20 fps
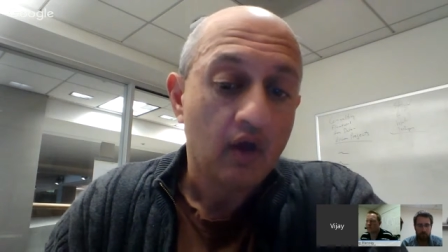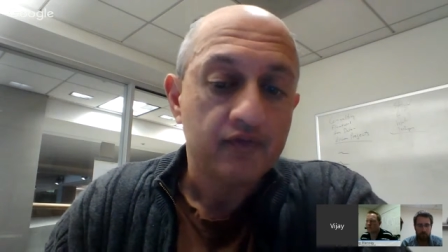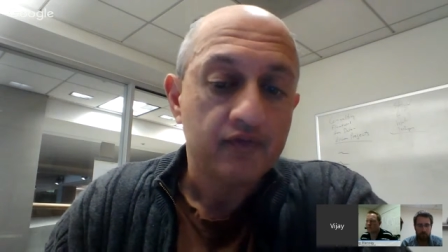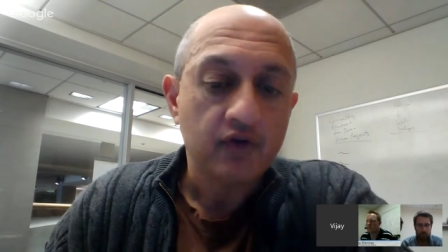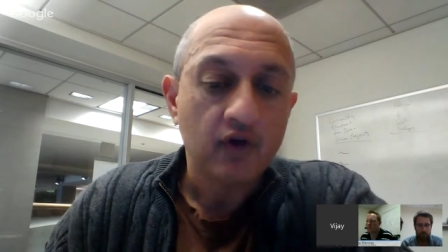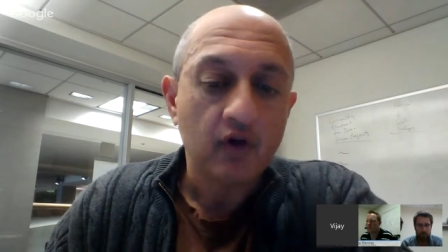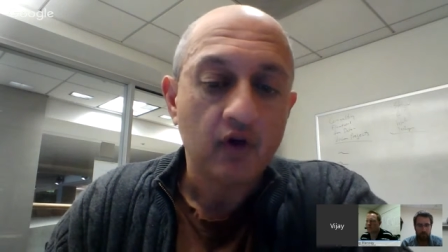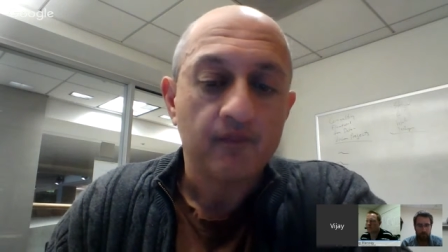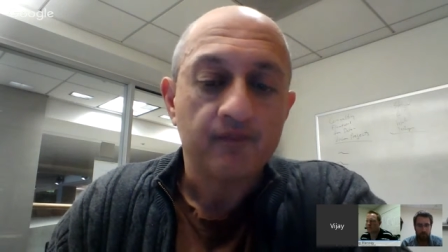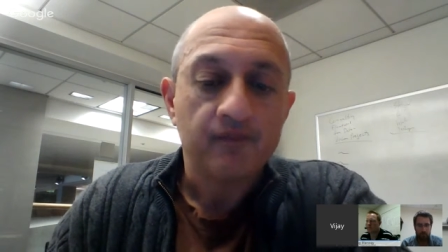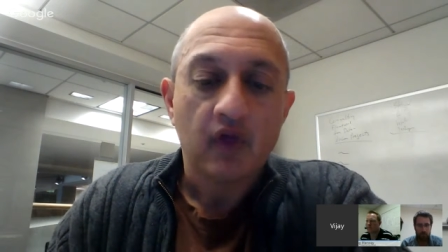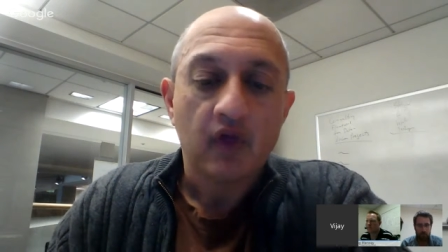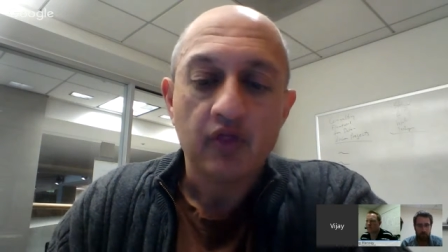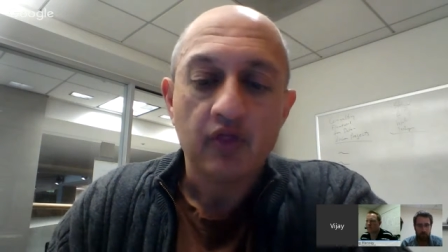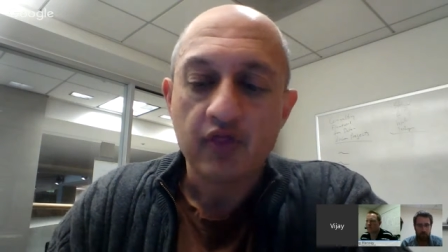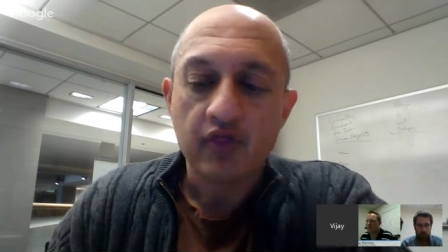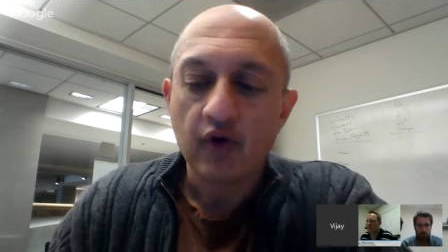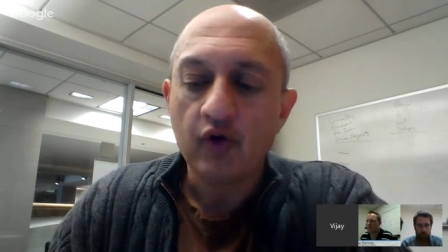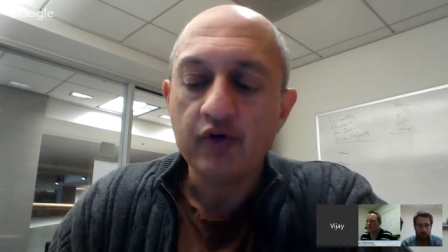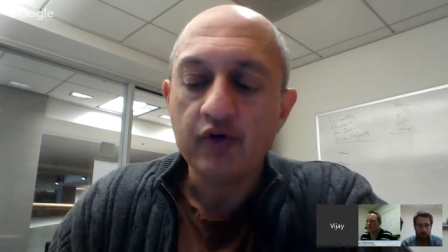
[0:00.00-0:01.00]
So
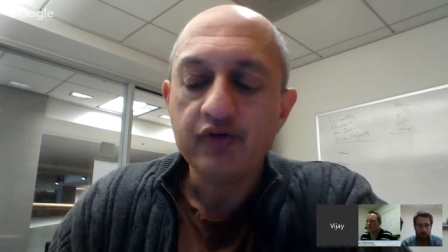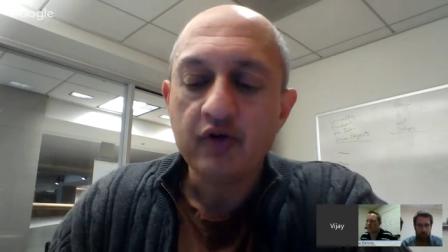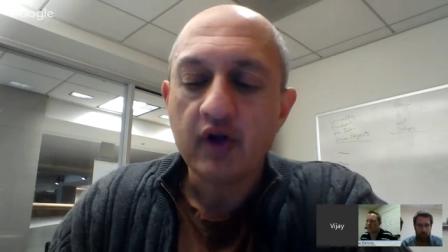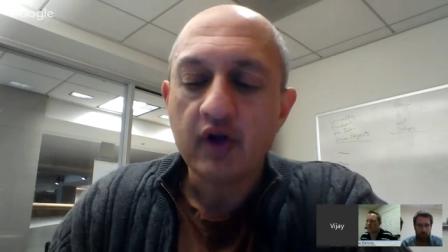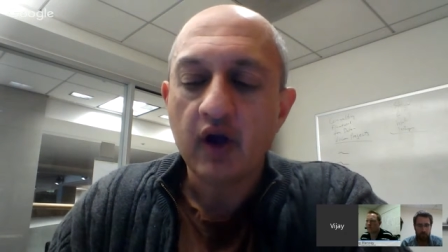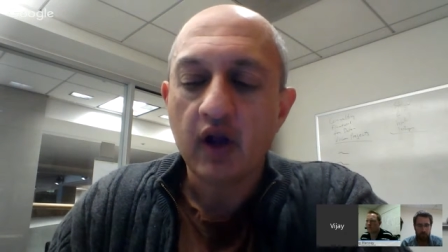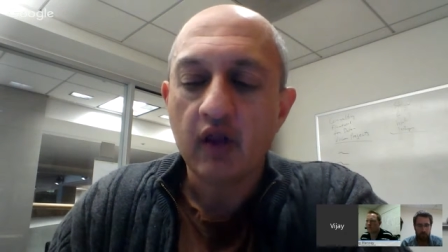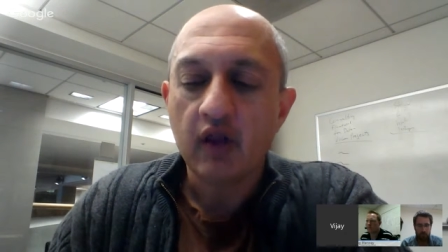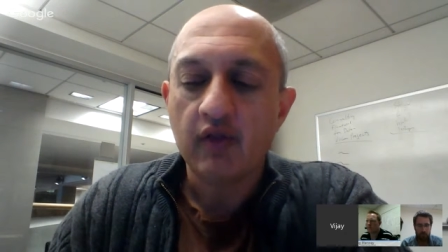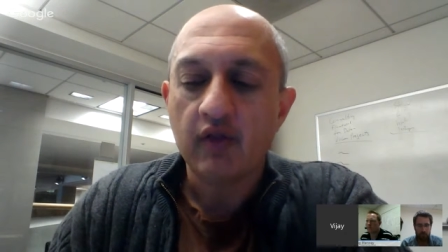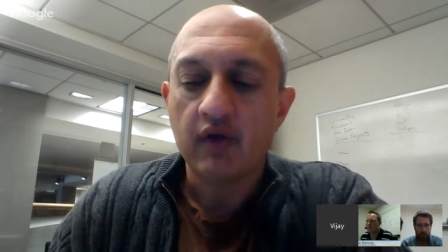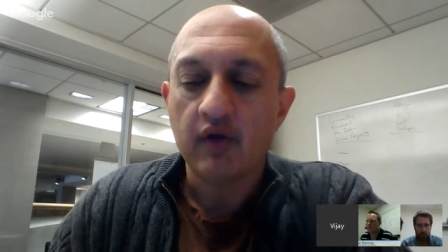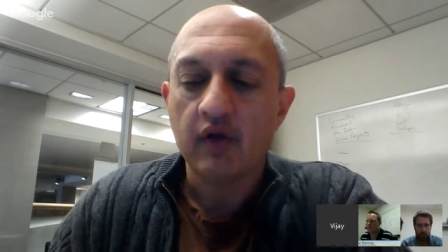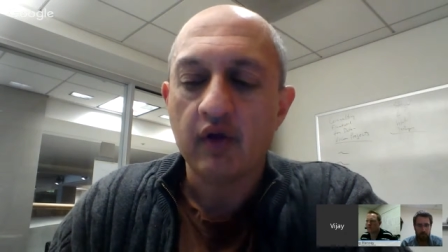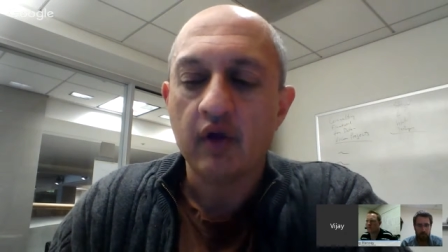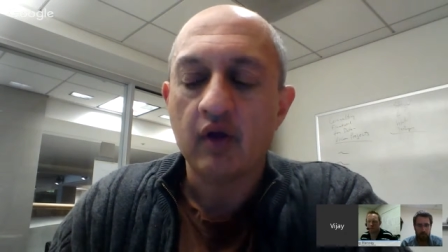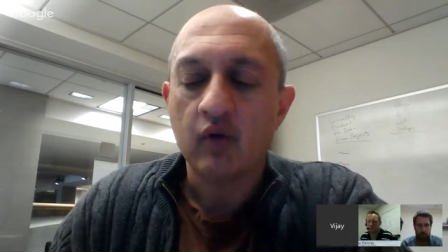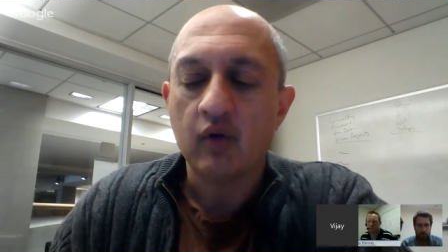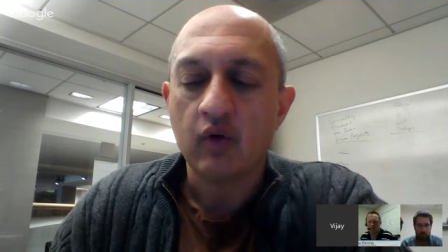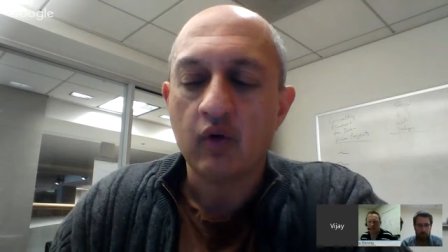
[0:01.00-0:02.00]
those are kind of the,
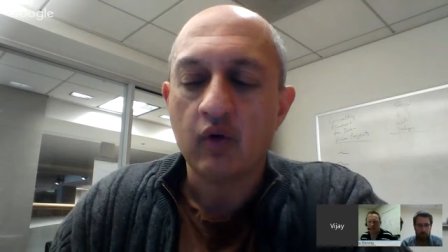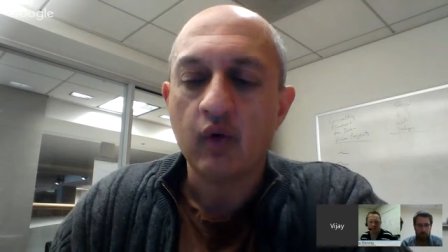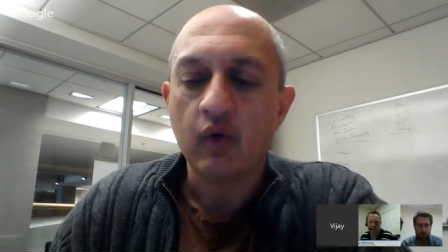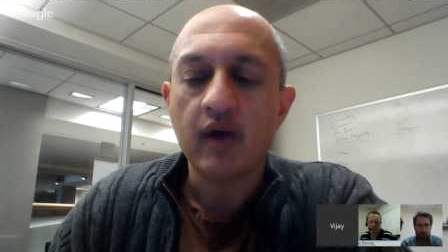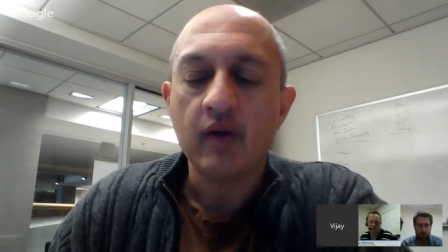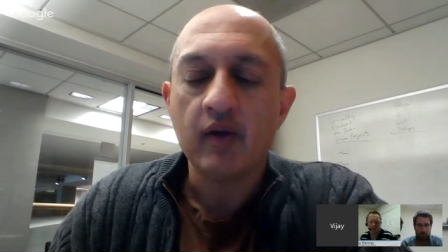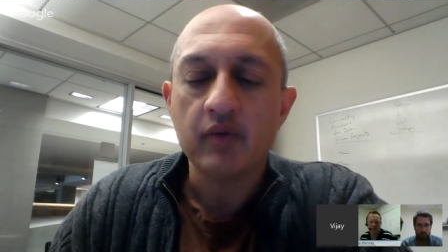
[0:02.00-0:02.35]
in a way,